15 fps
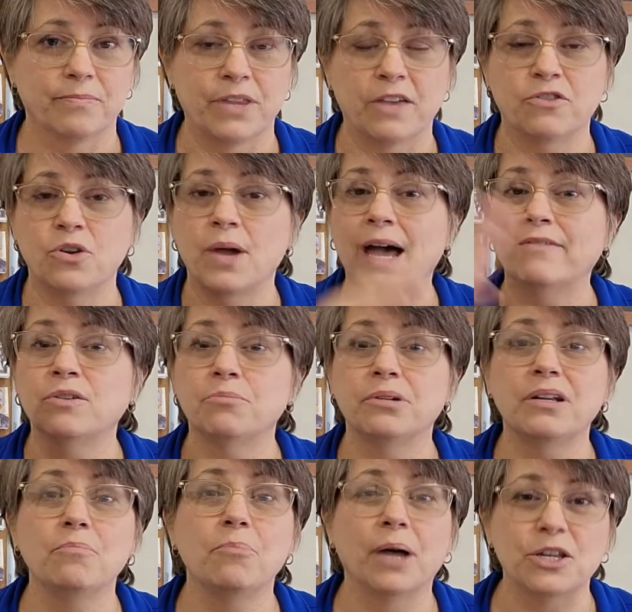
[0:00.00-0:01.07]
If you haven't
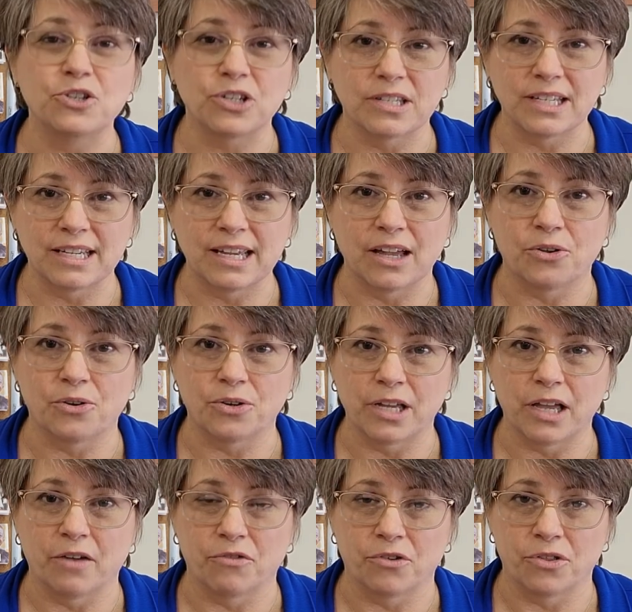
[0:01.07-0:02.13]
put a budget together
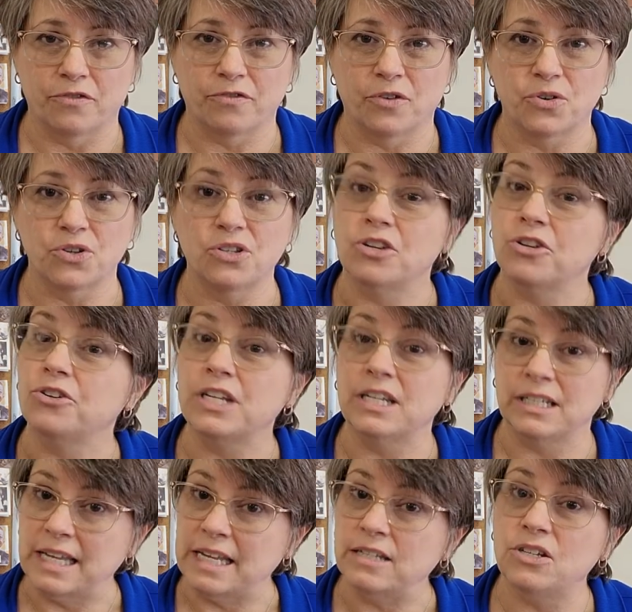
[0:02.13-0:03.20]
yet for the first year,
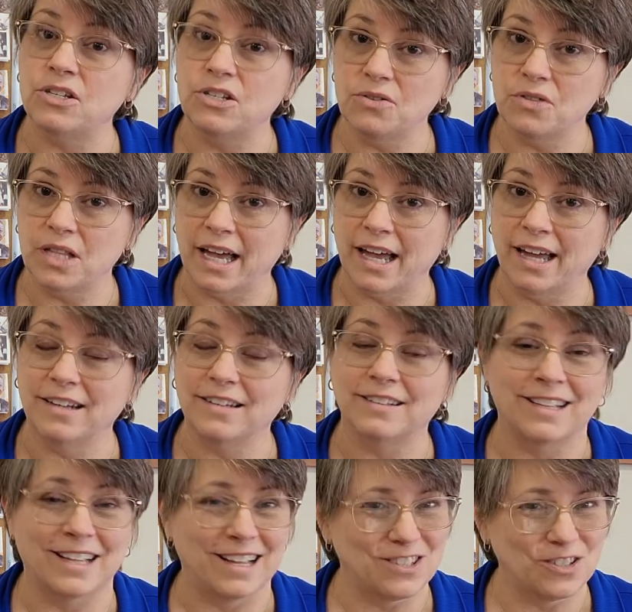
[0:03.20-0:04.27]
you need to do that.
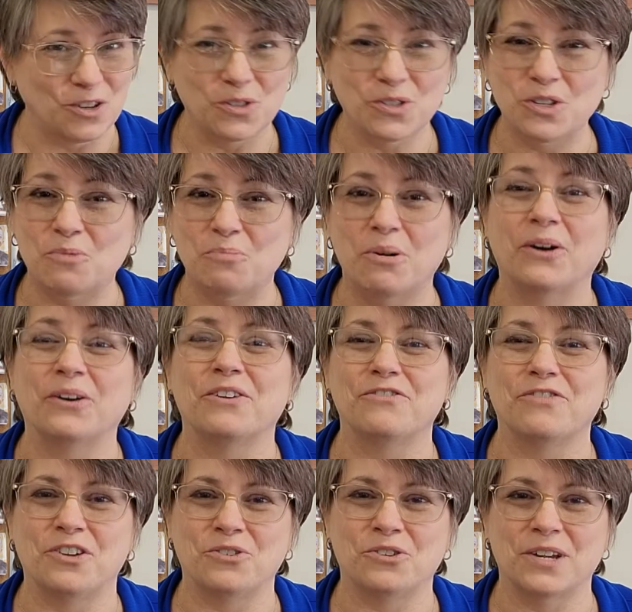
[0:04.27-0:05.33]
That's also part
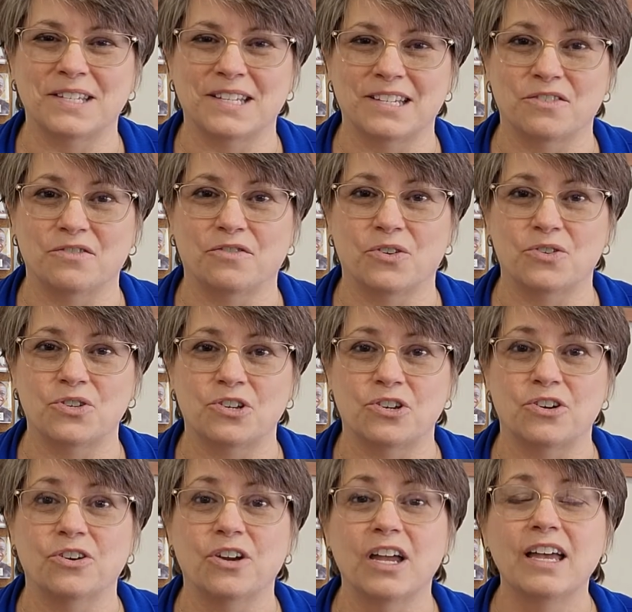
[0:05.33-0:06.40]
of fundraising in the first
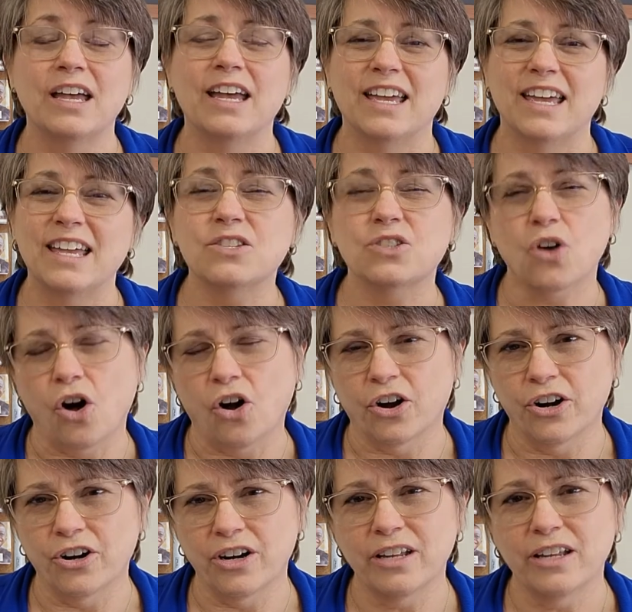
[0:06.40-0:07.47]
year. It's
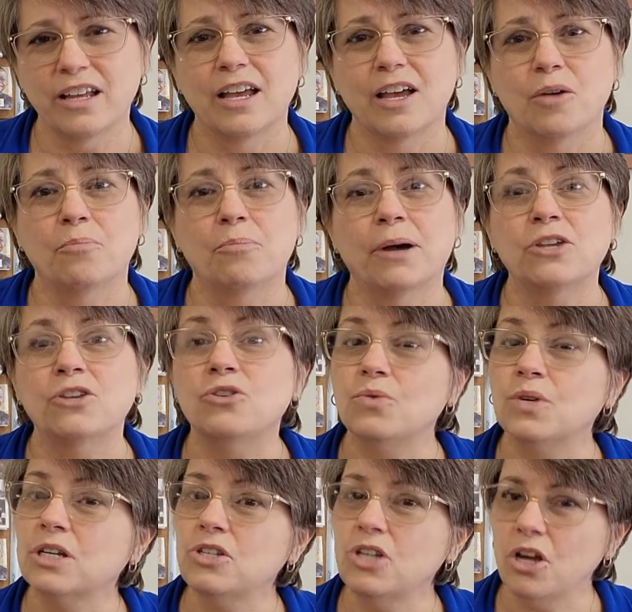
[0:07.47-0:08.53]
hard, but
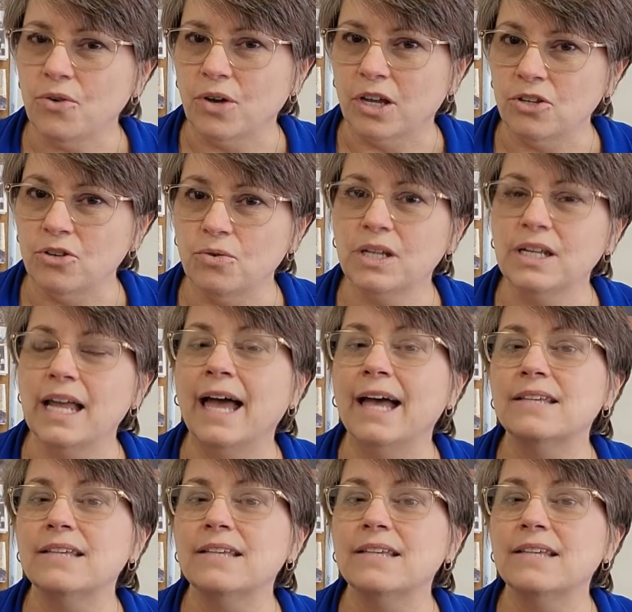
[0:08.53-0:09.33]
you can do it. You can